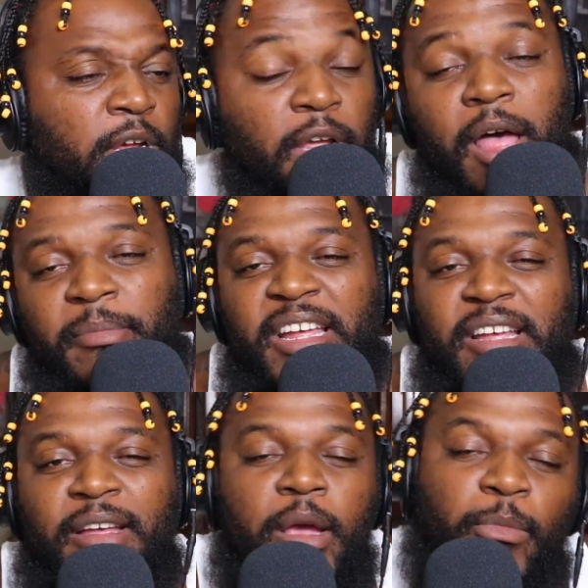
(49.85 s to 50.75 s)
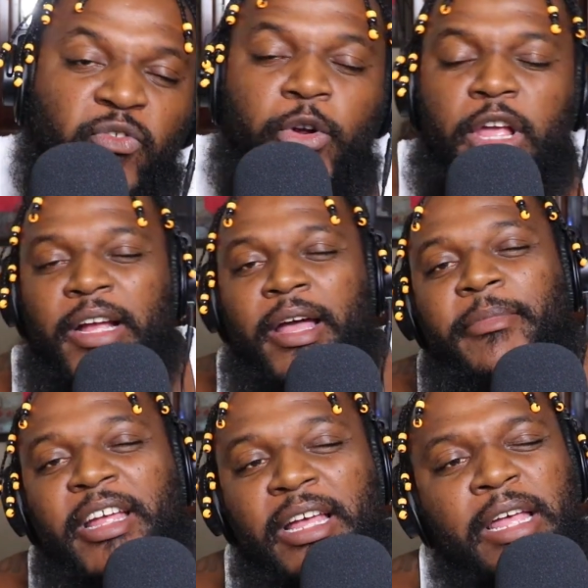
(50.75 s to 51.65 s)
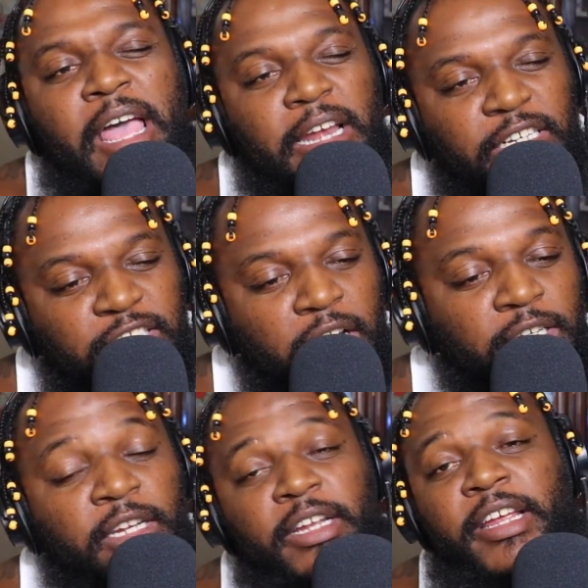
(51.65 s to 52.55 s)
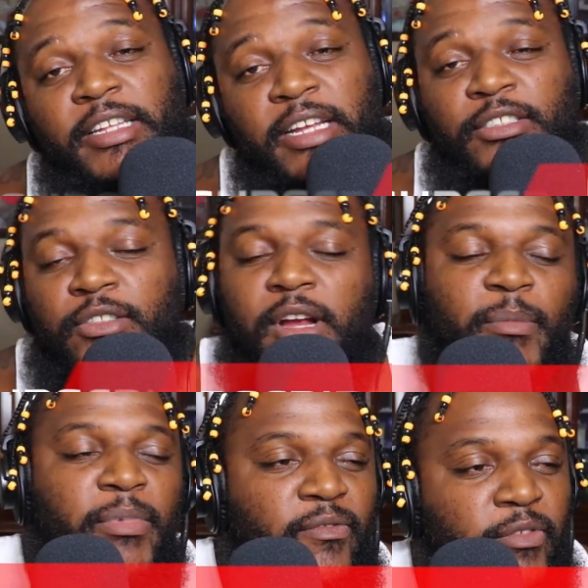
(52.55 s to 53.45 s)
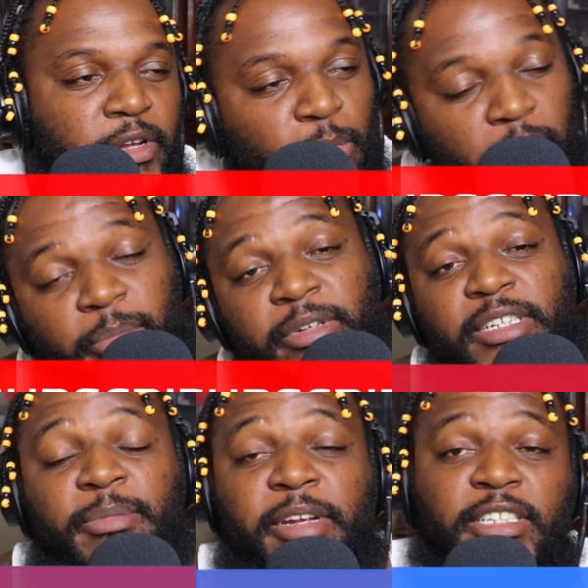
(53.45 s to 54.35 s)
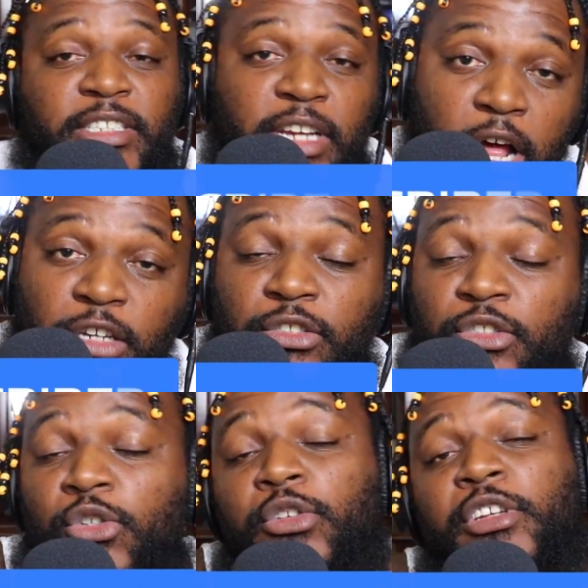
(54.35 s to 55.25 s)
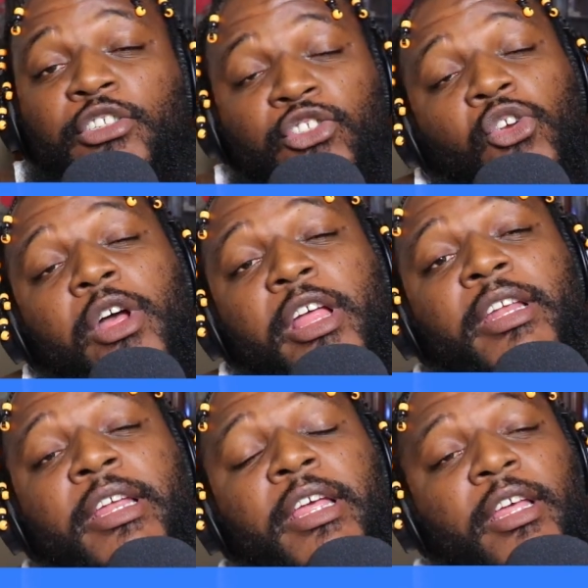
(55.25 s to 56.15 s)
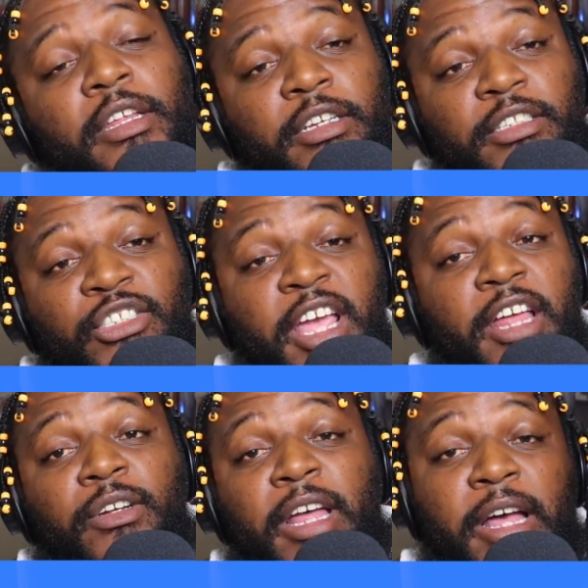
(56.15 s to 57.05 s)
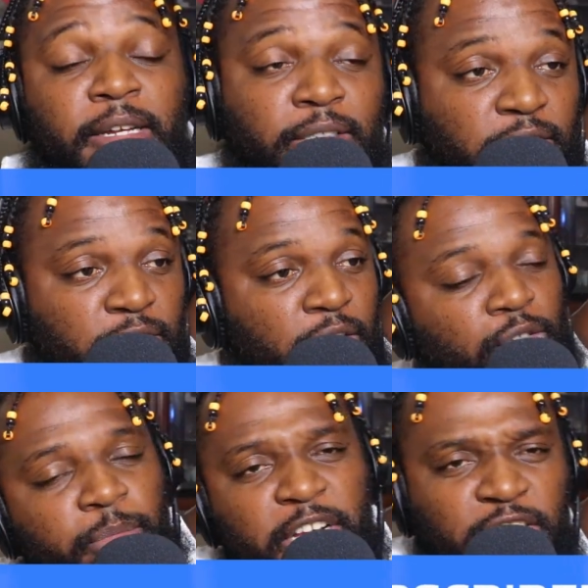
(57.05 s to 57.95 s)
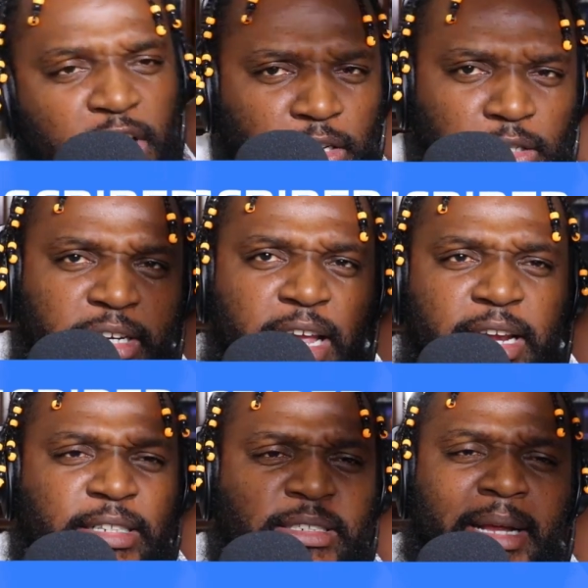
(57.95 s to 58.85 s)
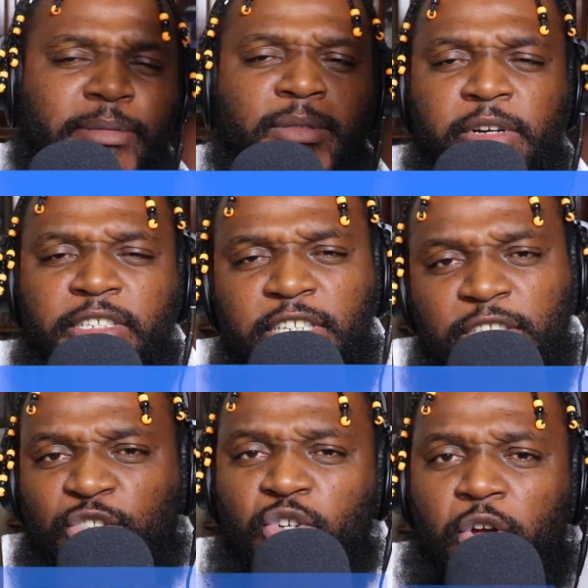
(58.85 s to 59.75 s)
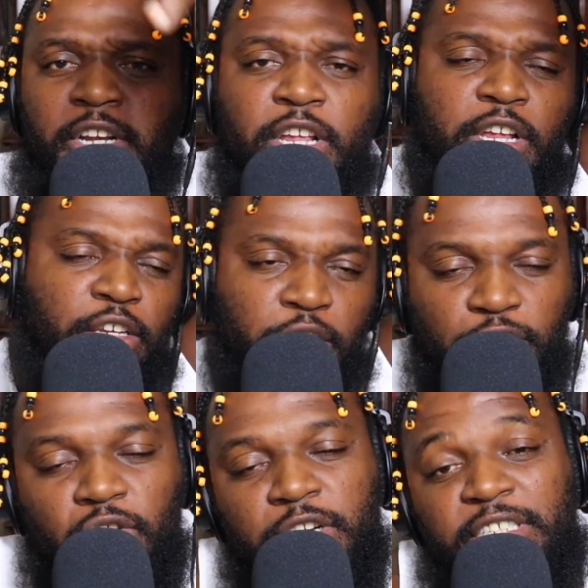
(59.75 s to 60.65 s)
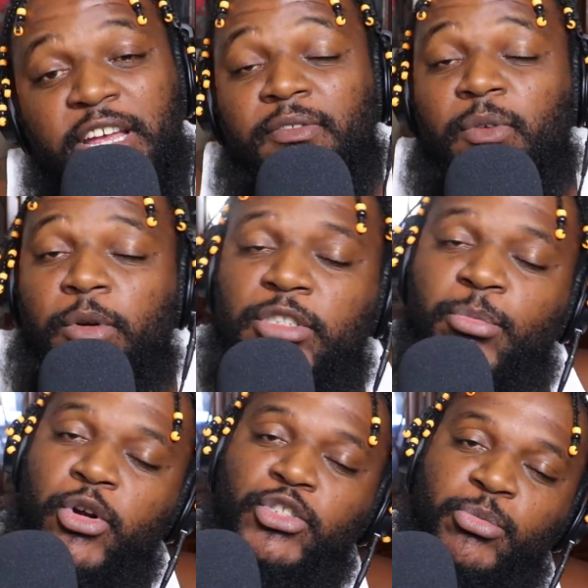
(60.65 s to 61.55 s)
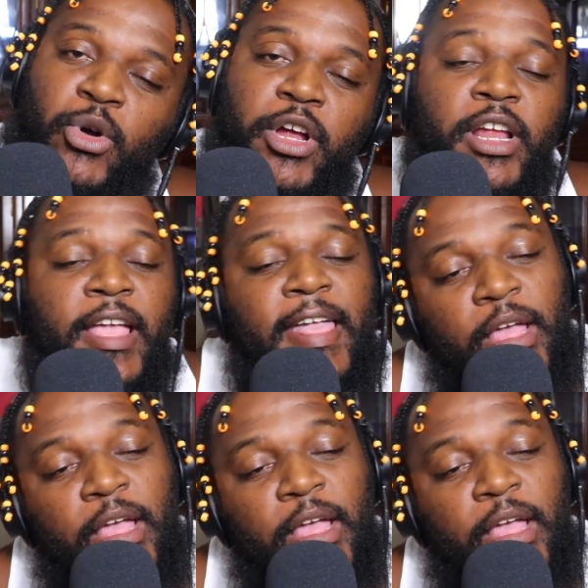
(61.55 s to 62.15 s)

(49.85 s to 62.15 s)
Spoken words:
Calm down. Before y'all calm down, I need y'all to hit that subscribe button for your boy, please, man. Also, too, you can join the channel now. Go through my channel, look at it at the top somewhere. It says join. You can join the channel if you want to support your boy.